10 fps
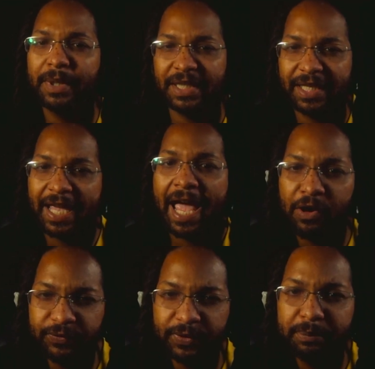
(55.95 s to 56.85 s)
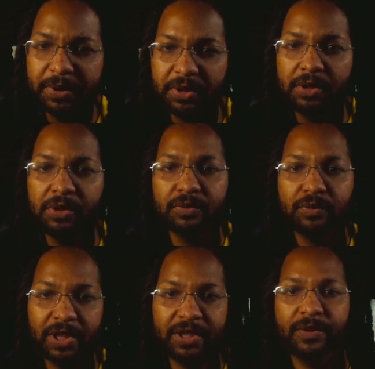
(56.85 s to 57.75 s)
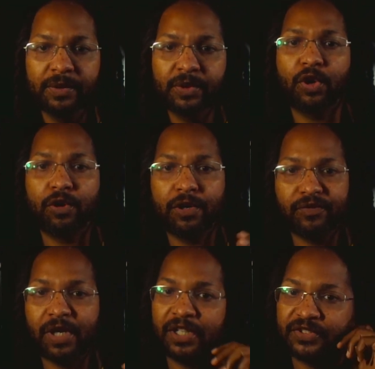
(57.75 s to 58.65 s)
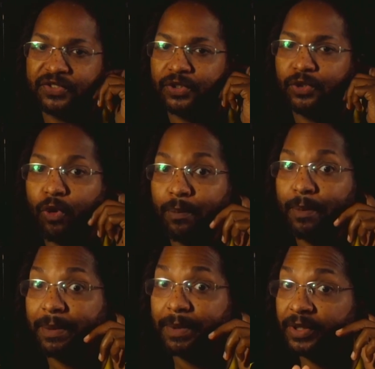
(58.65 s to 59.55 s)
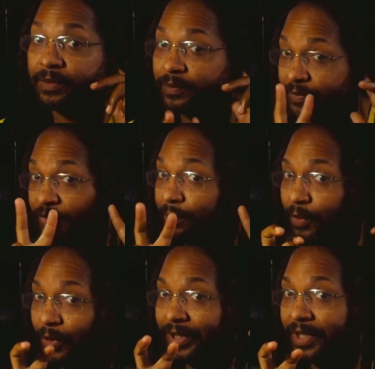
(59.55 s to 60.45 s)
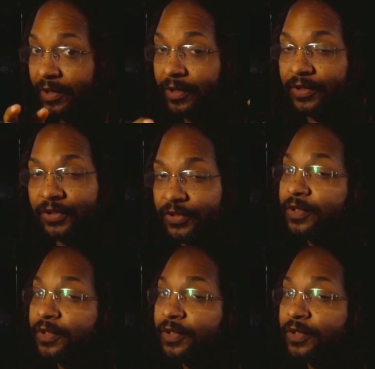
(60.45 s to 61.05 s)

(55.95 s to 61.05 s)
but like an alpha build with current roster or maybe some more characters.